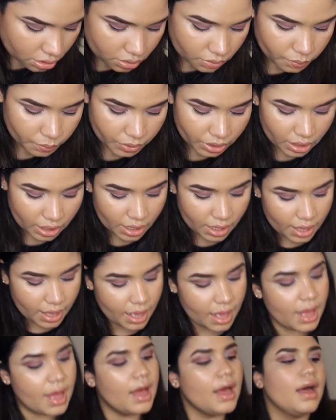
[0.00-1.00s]
We
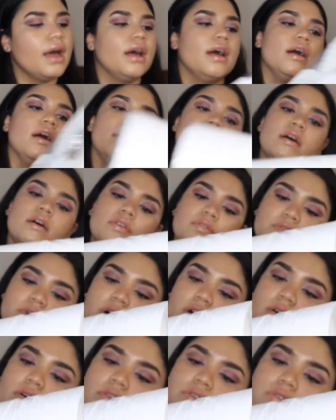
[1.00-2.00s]
have
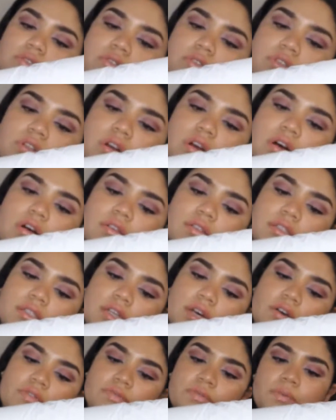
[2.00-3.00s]
ultra
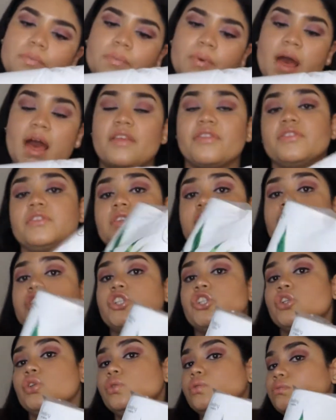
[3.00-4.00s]
soft bath
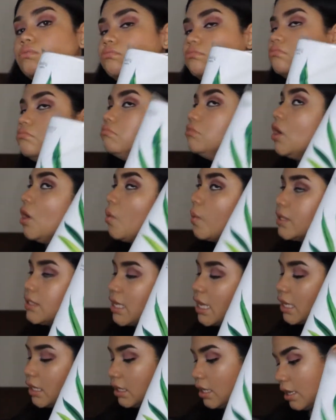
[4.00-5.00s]
tissue. It's always
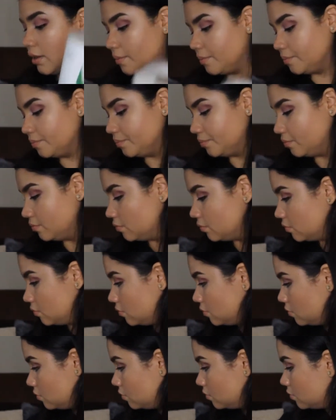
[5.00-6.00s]
handy.
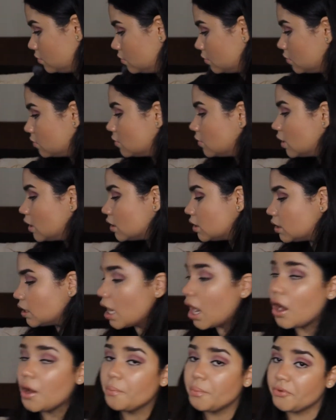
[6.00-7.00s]
Let's see
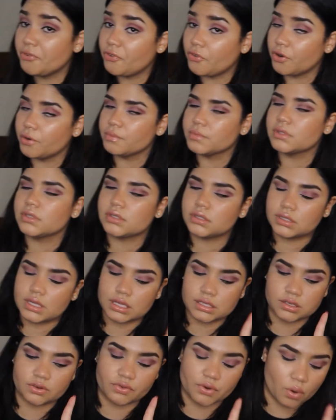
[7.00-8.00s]
how it performs. That's the real